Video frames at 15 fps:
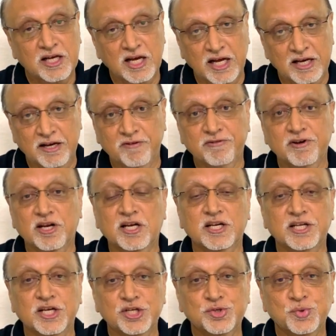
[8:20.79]
And
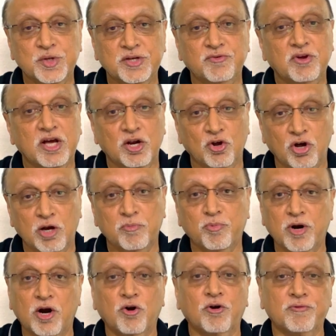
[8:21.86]
definitely, Yashvi, we are all
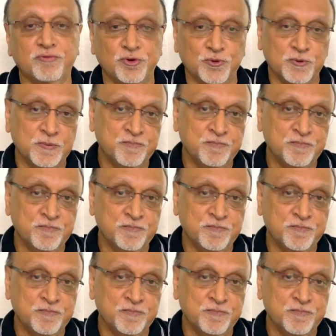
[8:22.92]
proud of you.